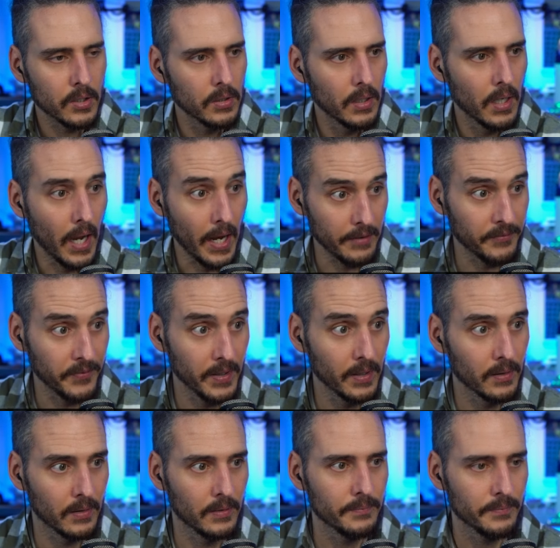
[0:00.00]
I
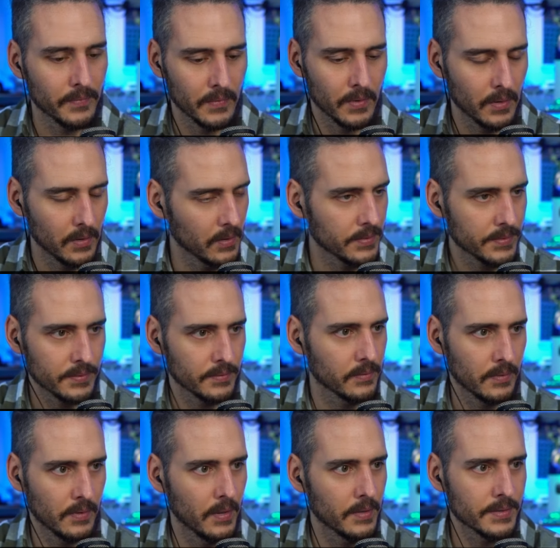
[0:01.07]
feel this
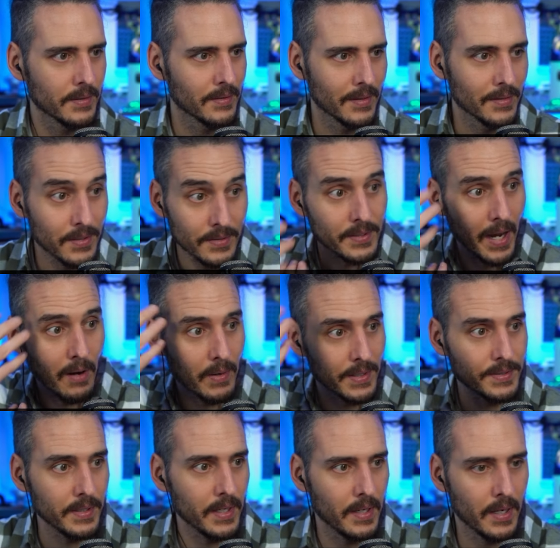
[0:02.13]
isn't this is how I
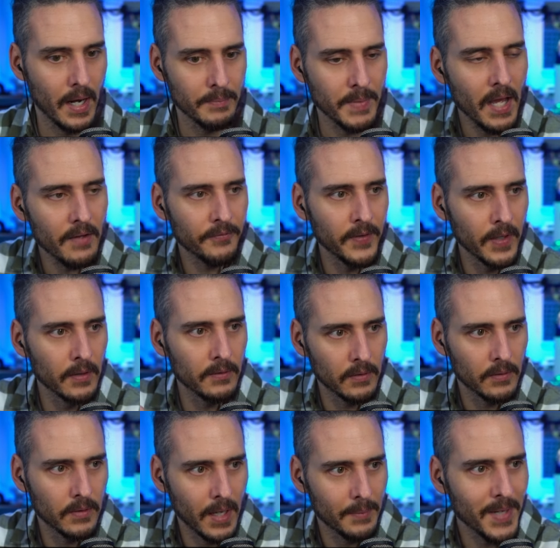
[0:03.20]
see it. I'm not feel
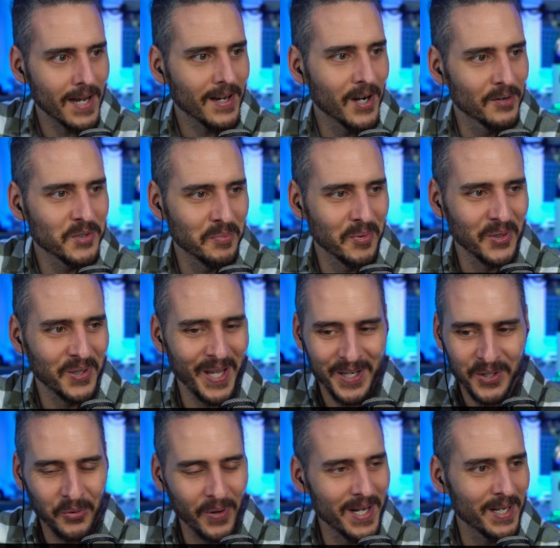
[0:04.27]
I'm not comfortable like
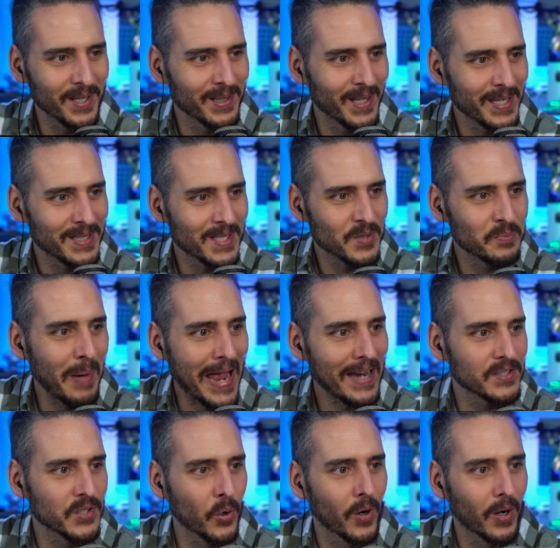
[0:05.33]
creating like this back
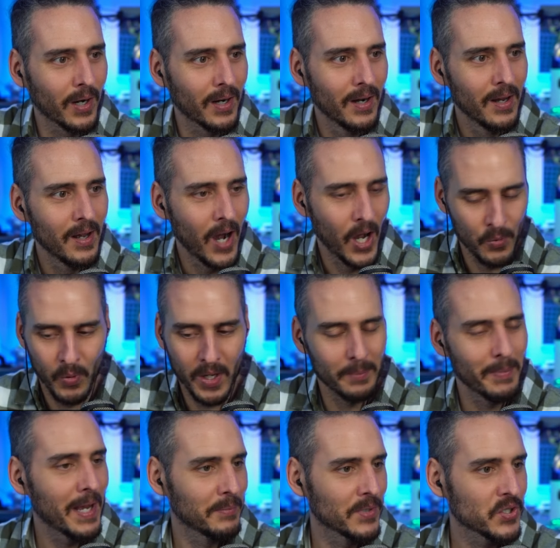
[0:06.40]
door on one of
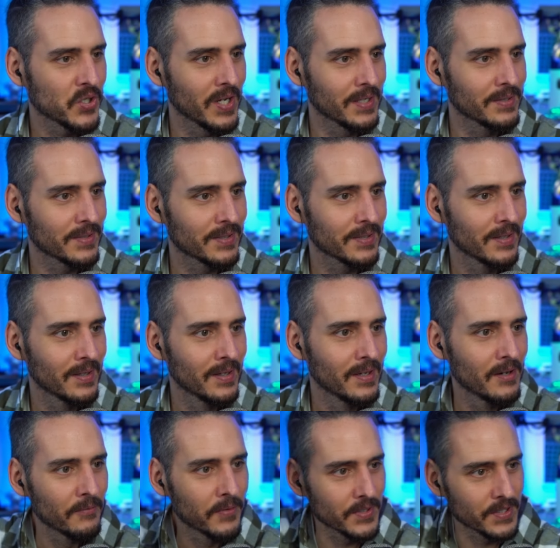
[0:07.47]
my machines
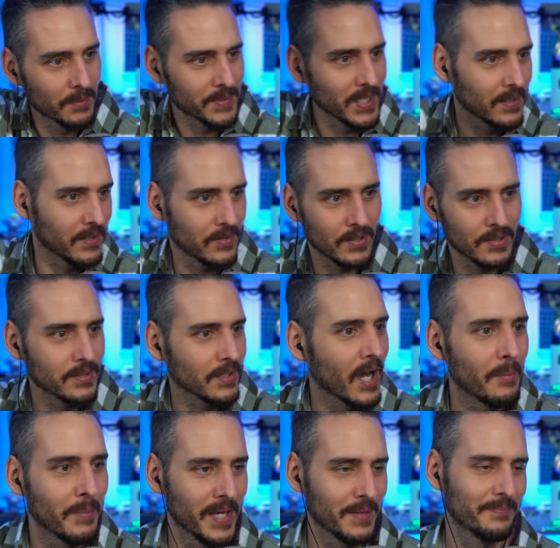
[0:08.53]
for something to just
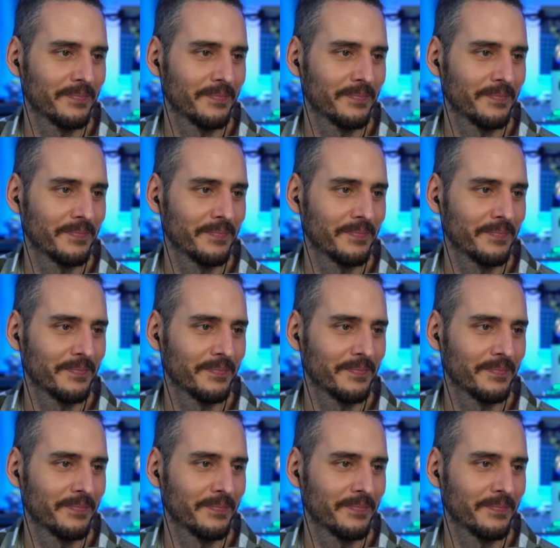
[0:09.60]
come in.